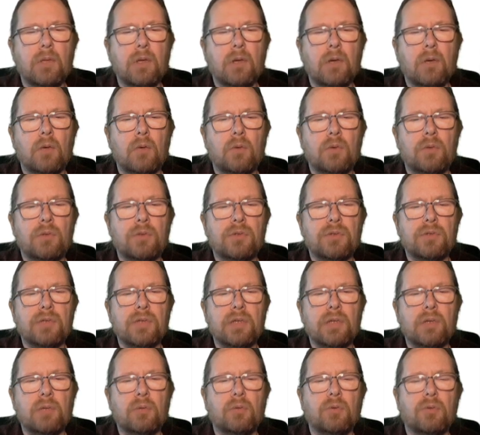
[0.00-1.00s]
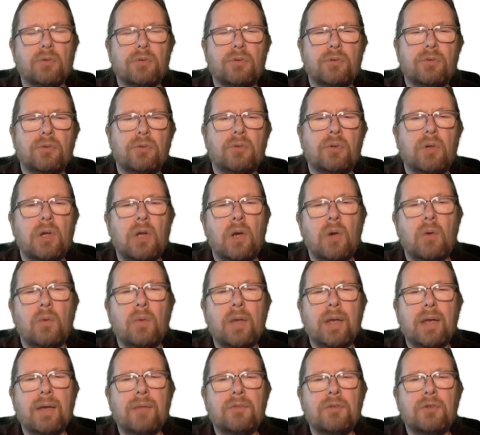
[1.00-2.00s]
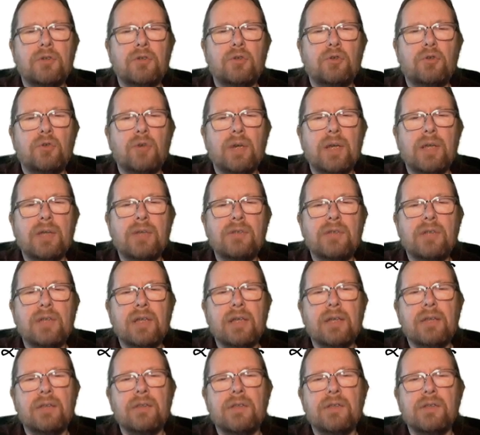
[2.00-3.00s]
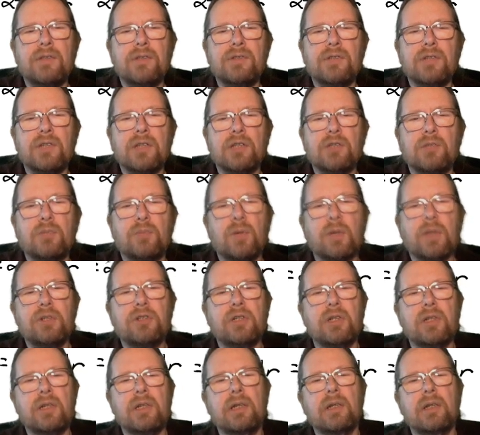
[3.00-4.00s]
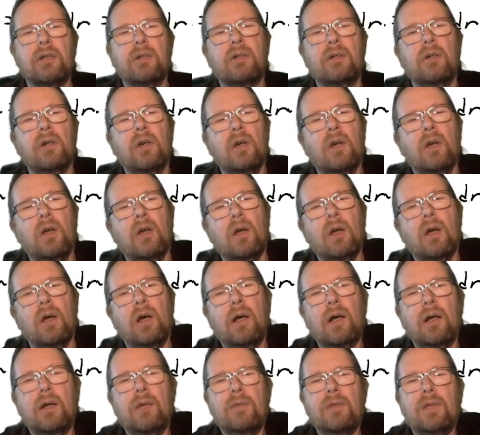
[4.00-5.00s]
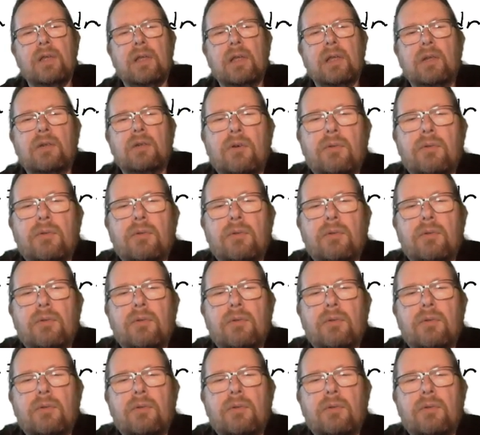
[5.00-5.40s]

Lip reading: which is equal to, we have to translate this expression here of the electric